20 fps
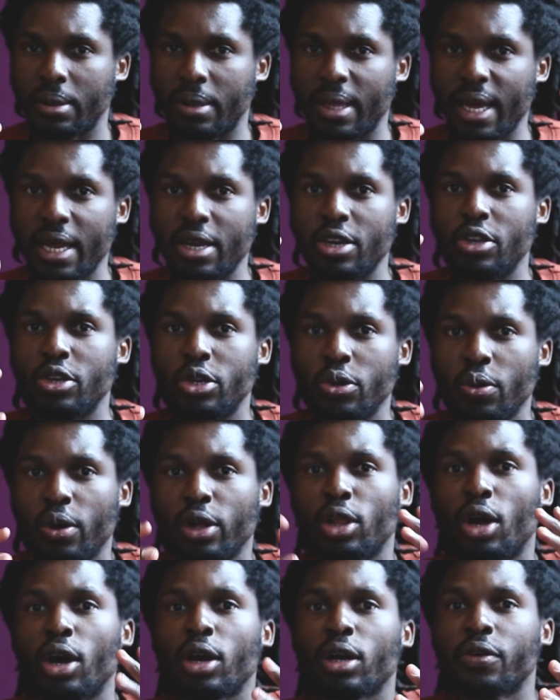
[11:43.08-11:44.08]
then you
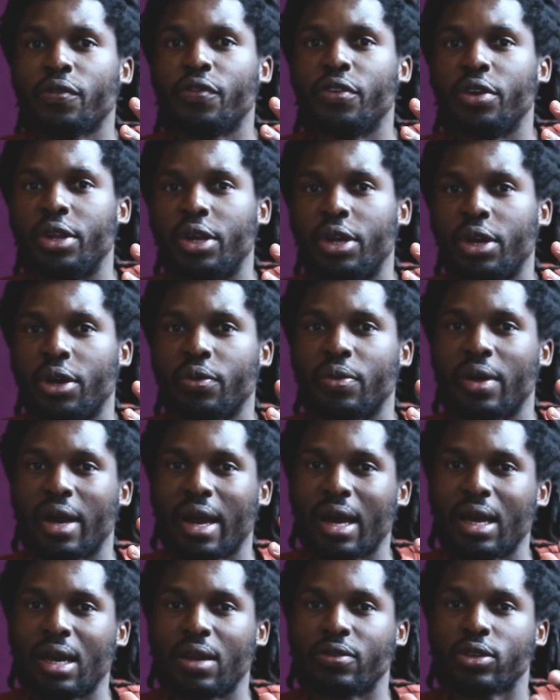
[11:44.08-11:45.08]
do a longer video
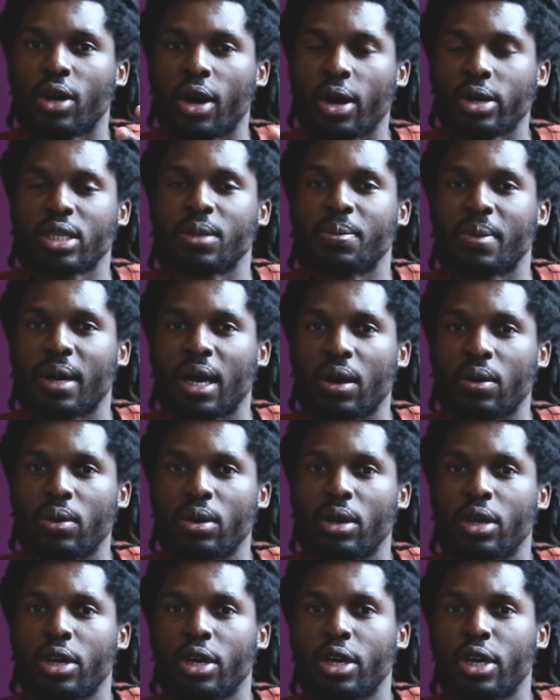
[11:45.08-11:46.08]
that kind of talks
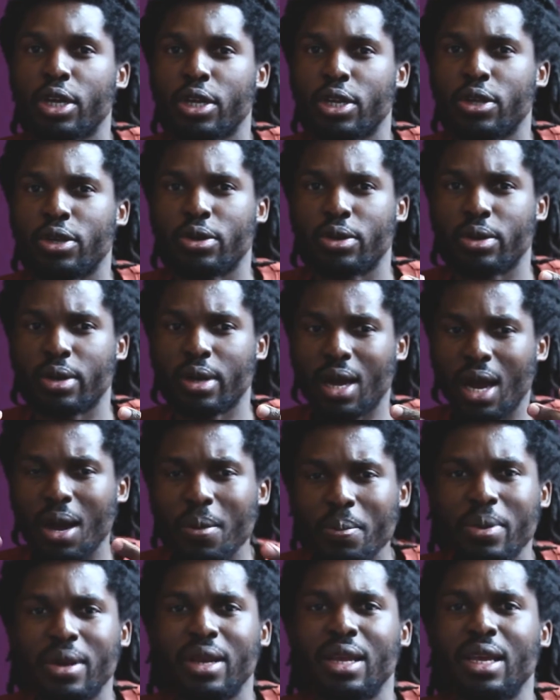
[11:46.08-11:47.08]
about your
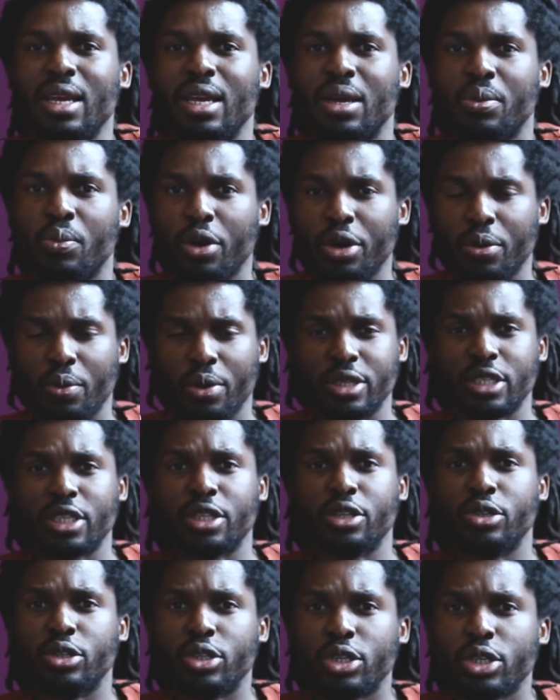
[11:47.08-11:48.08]
company and what, what is it
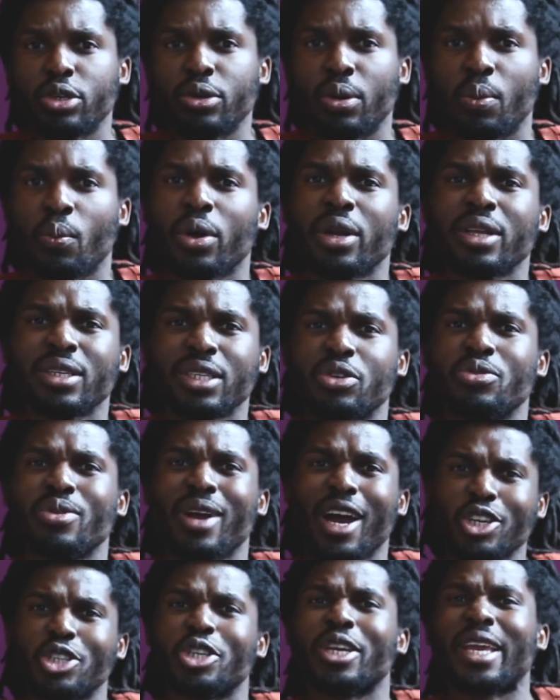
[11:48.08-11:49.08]
that you do and what is it
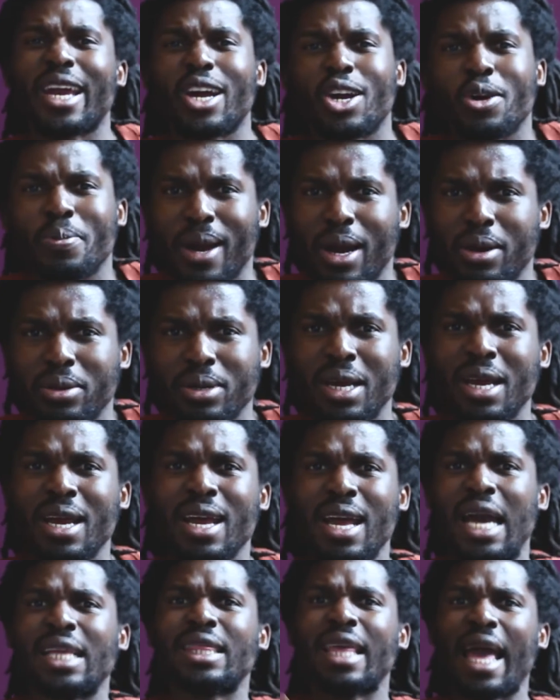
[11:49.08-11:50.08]
you actually care about.
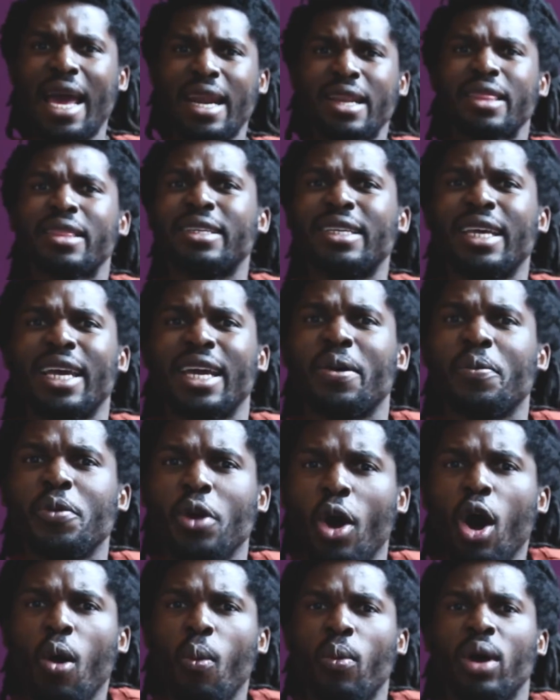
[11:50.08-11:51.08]
At the end of the day,
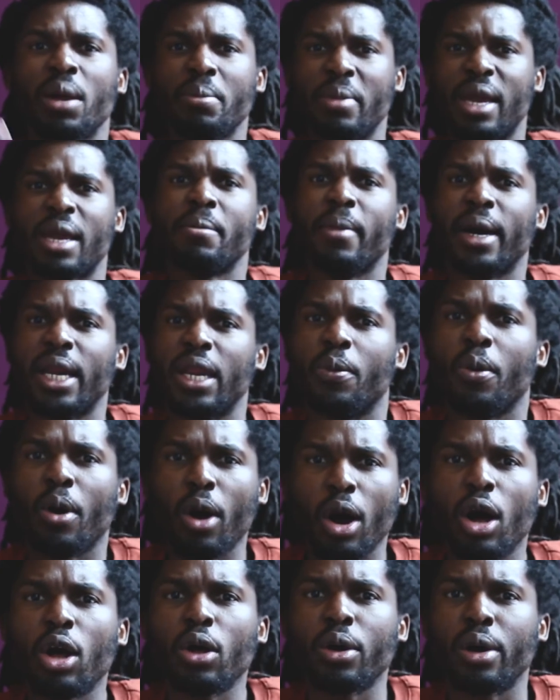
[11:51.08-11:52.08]
we all want to make money. We
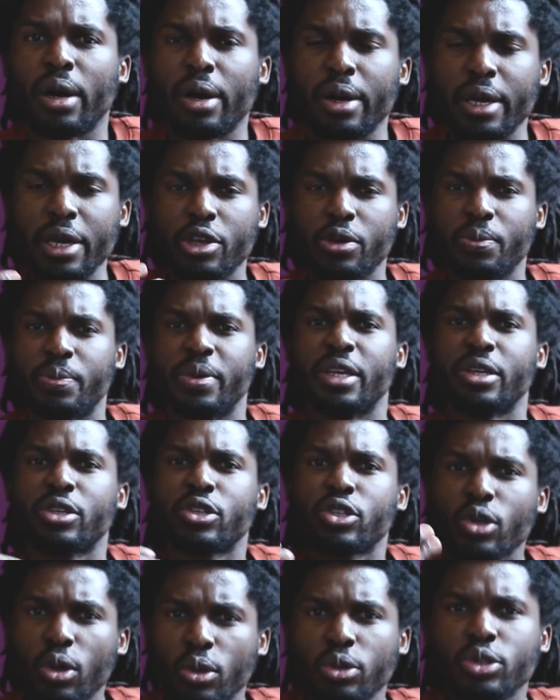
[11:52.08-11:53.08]
all are either being
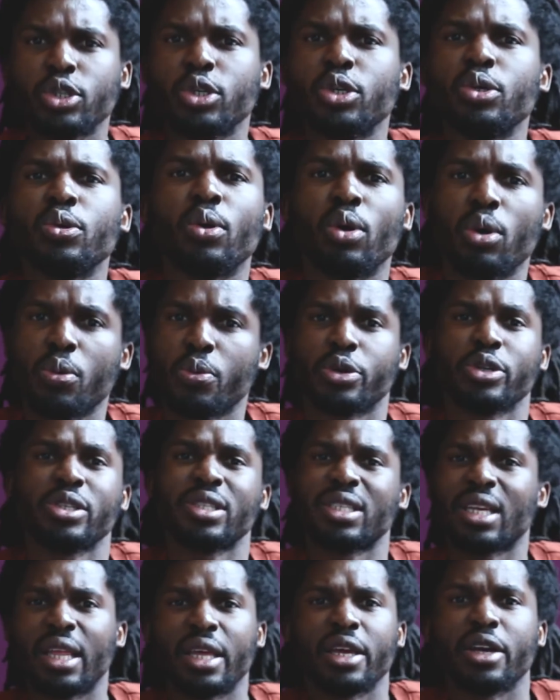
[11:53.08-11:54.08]
sold to or we're
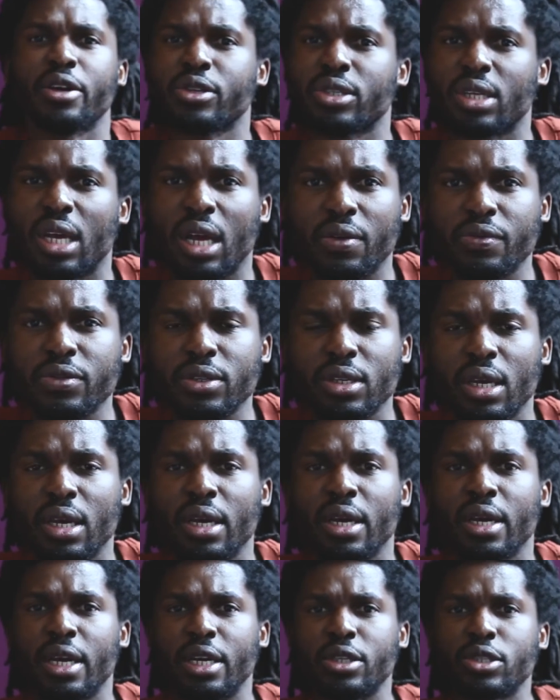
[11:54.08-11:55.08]
selling ourselves.
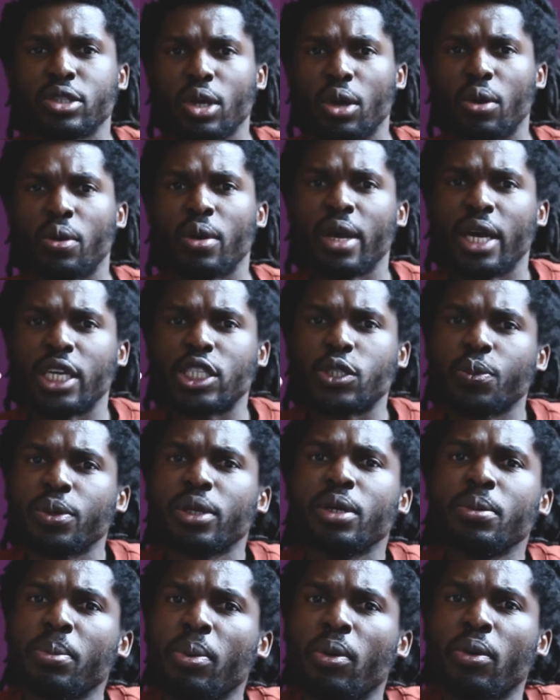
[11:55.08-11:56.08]
And so it's
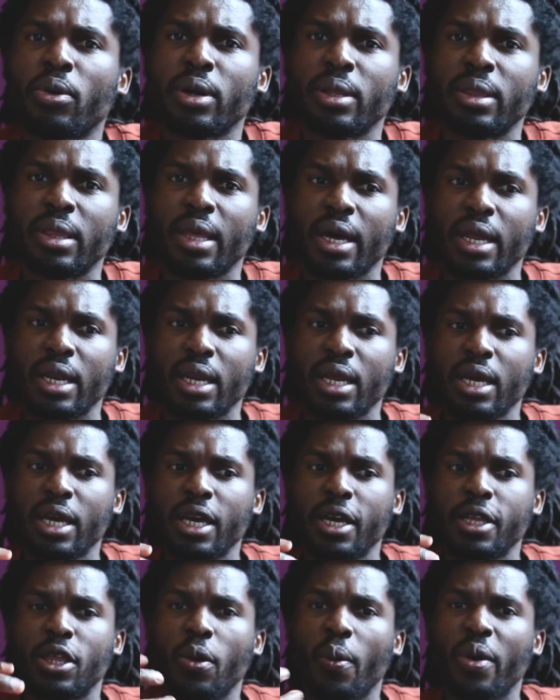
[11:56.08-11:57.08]
really important
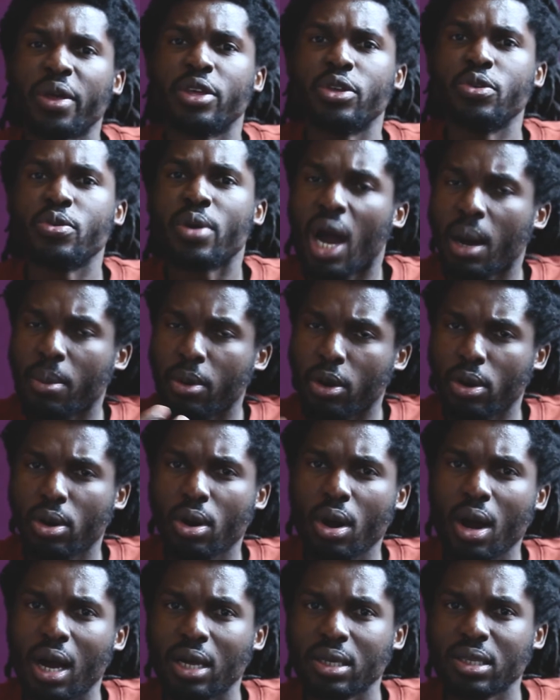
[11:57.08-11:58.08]
that the way that you come
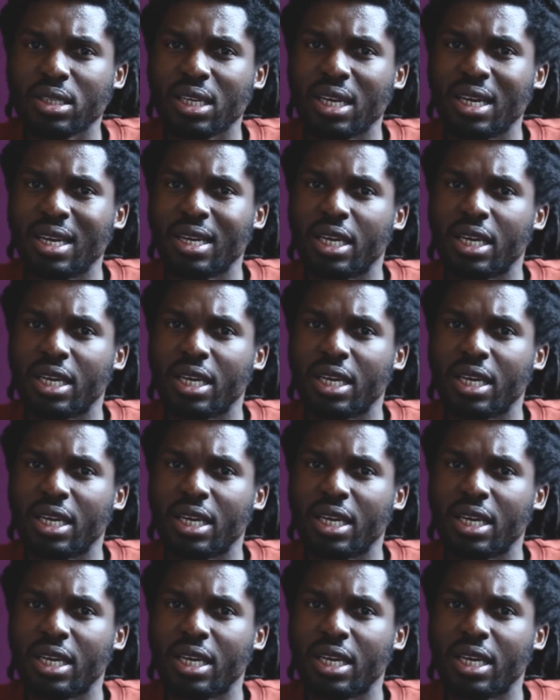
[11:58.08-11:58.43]
across